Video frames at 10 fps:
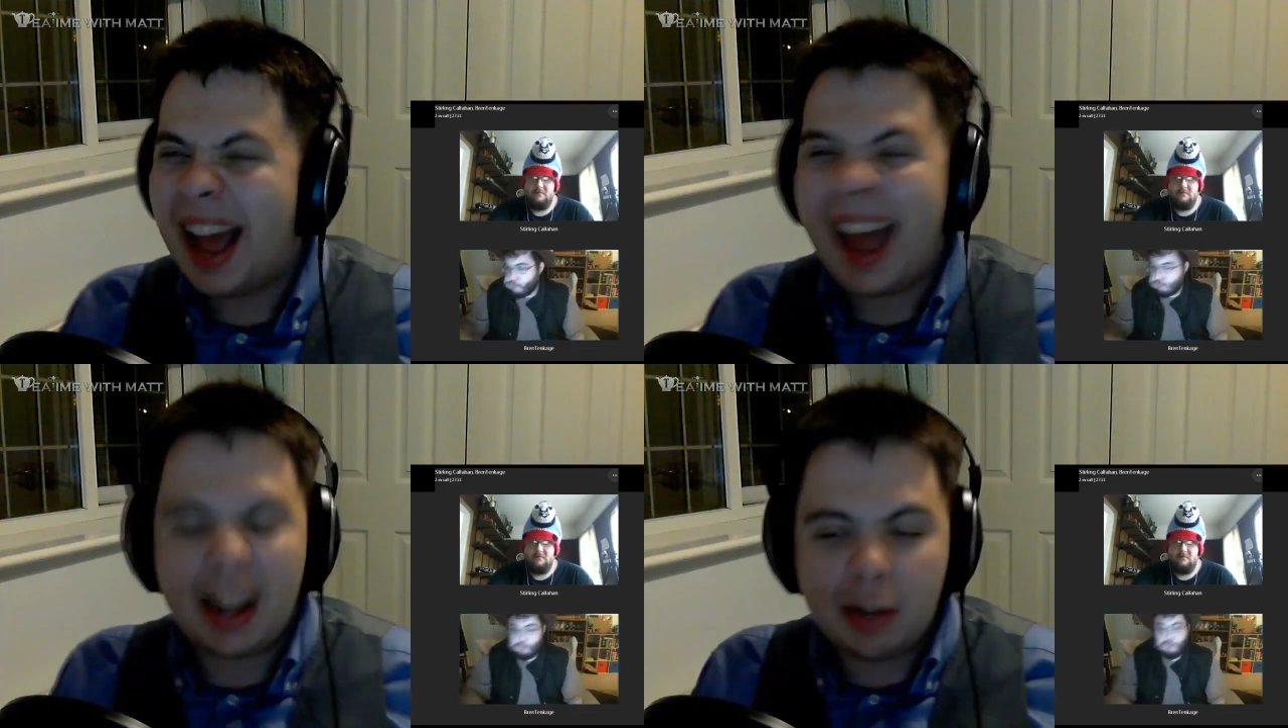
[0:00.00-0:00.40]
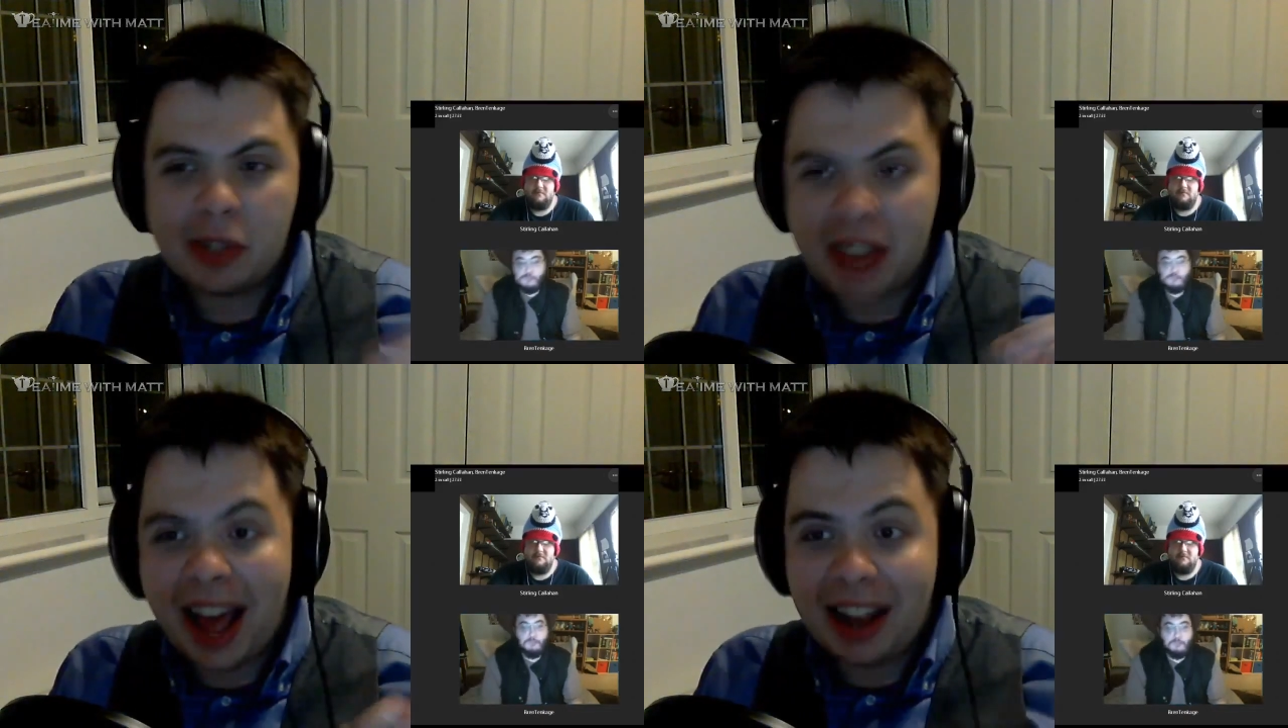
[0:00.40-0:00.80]
and it
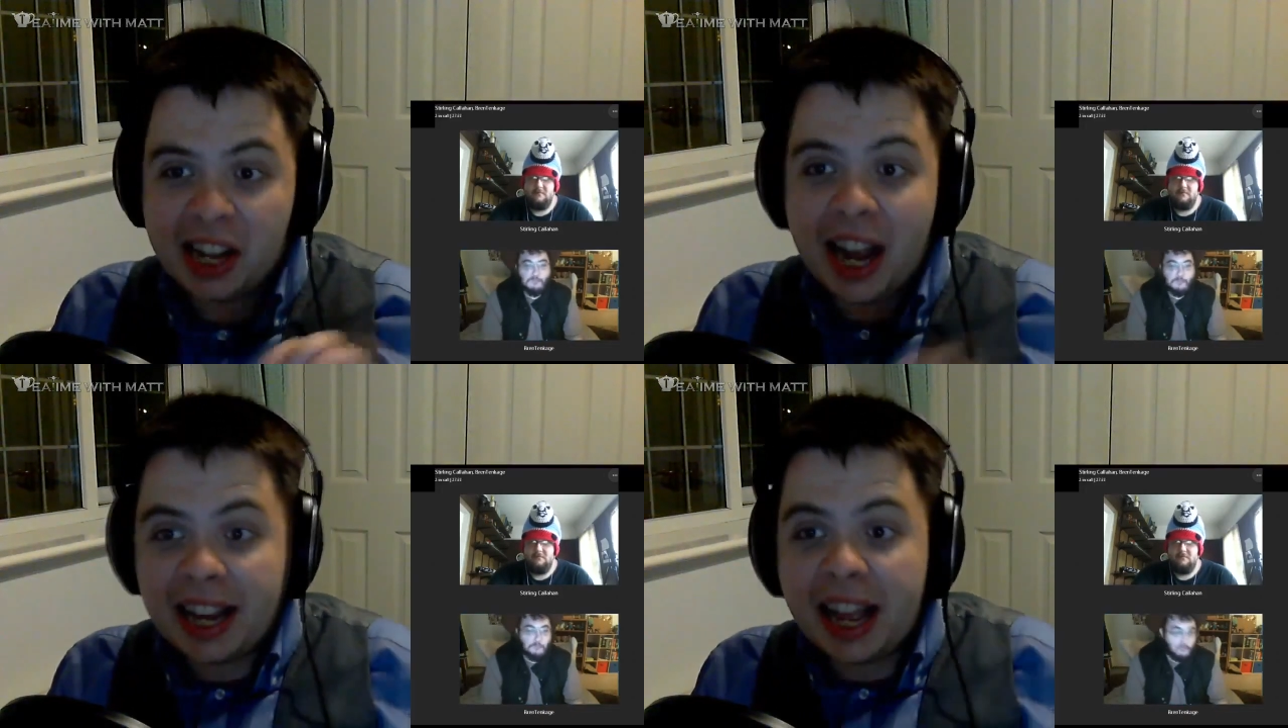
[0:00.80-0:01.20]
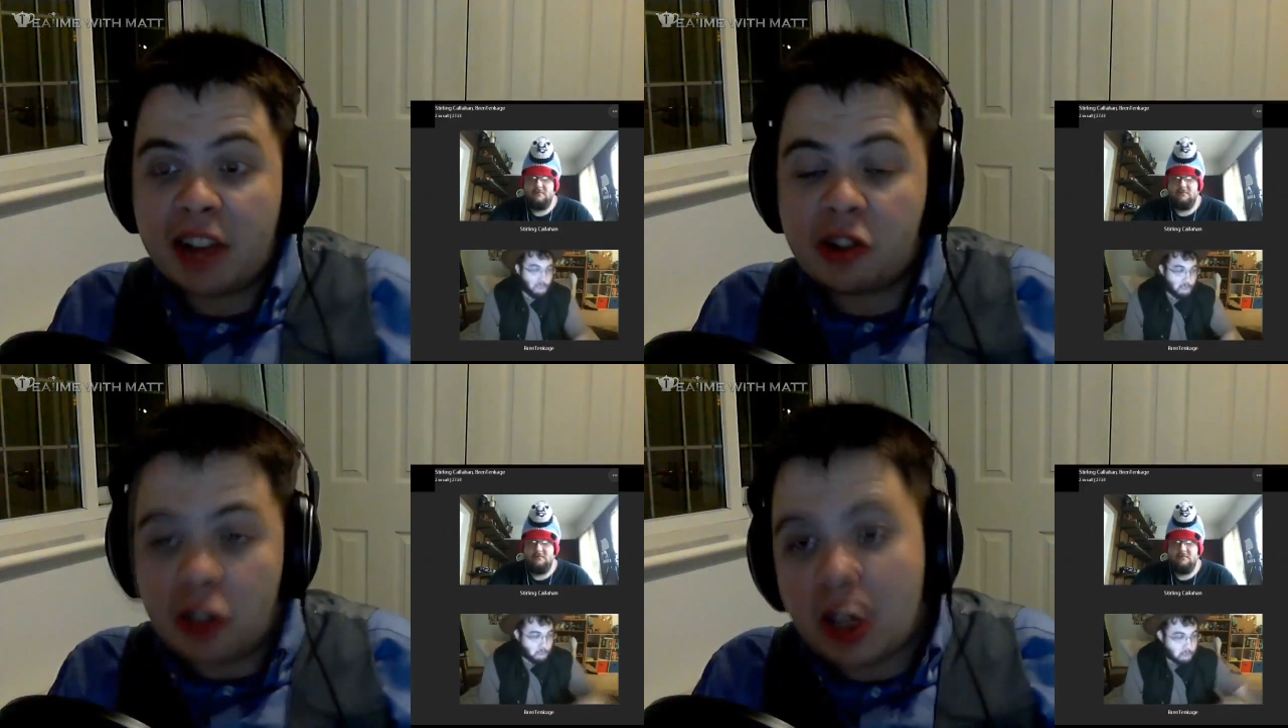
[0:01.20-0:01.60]
was that tank
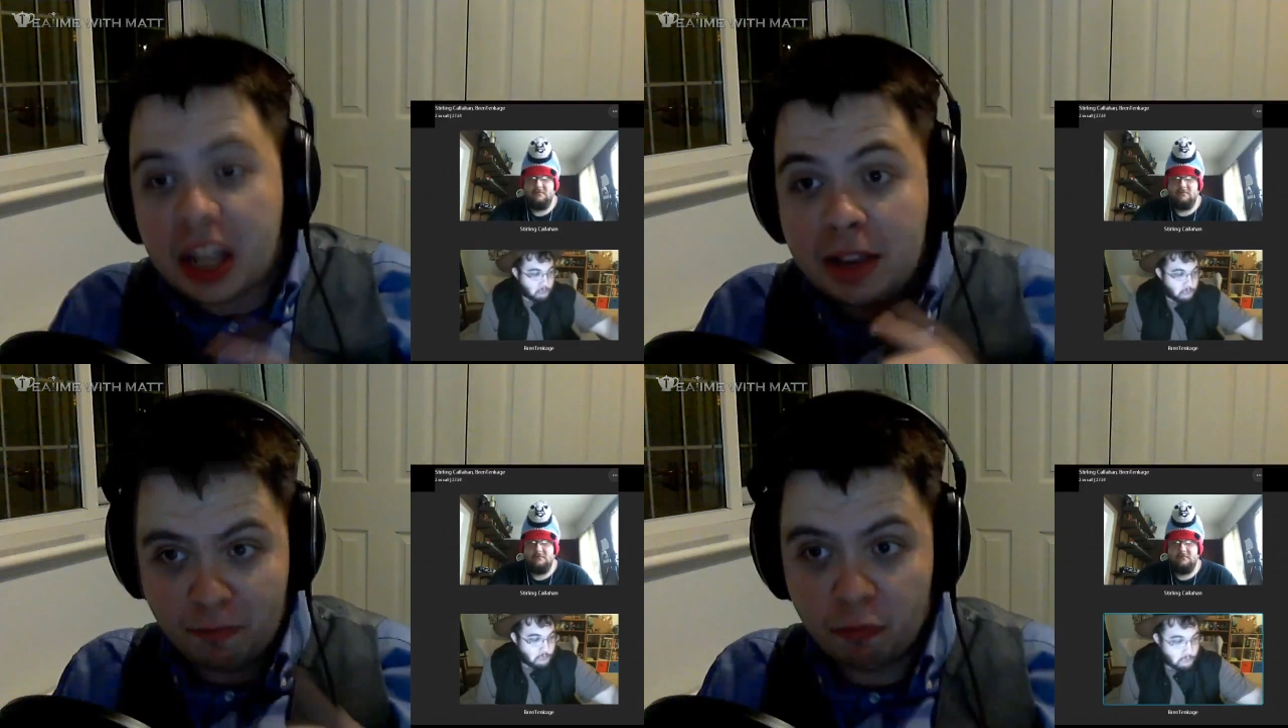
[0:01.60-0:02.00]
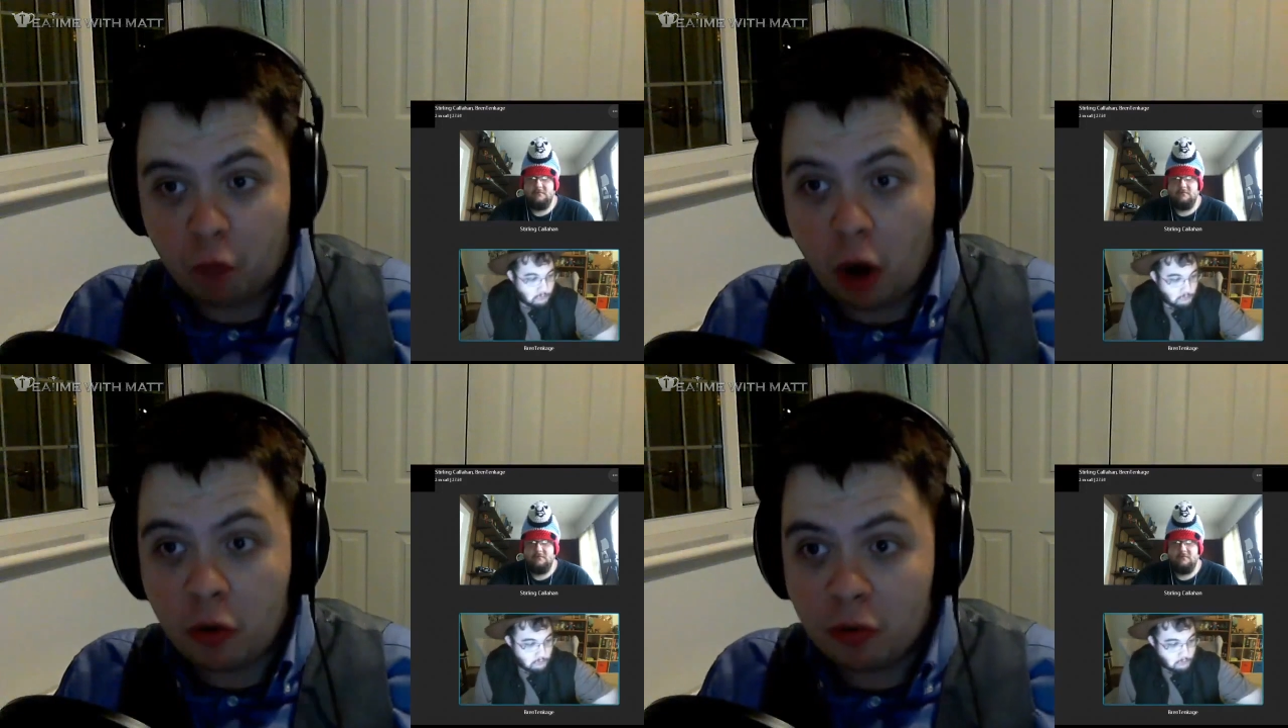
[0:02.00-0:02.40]
engine that he
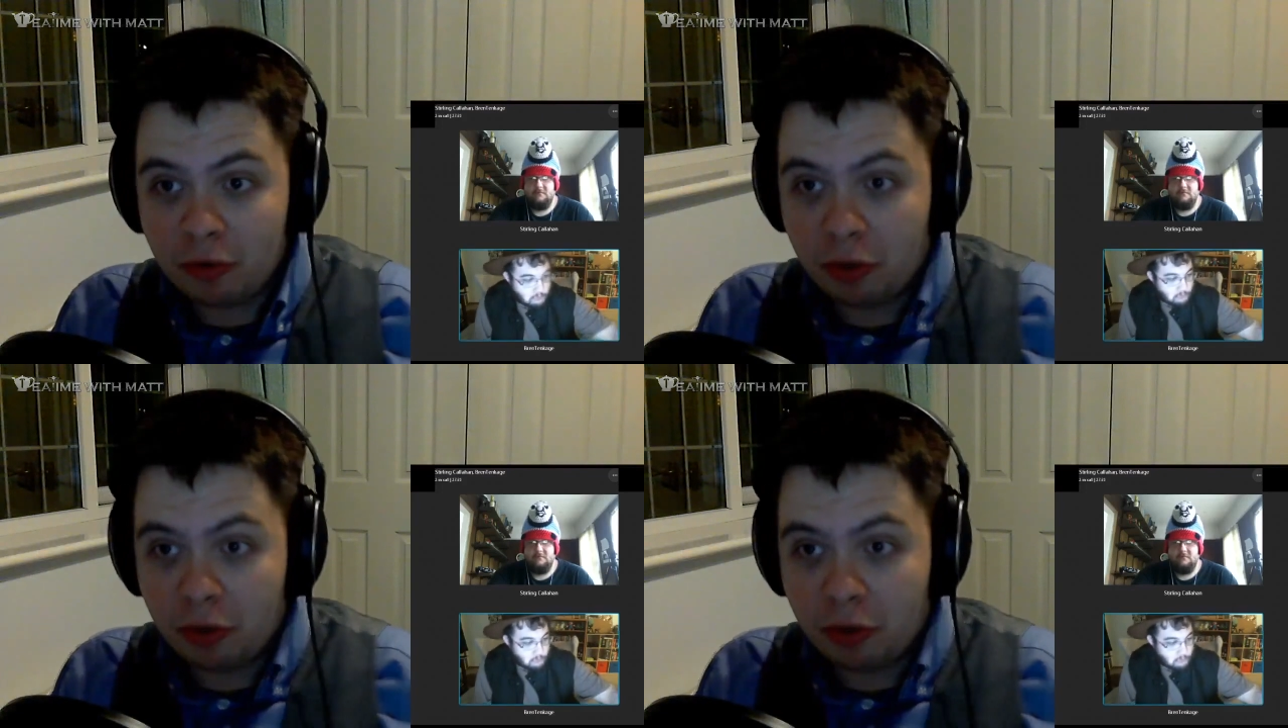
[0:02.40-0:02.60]
wrote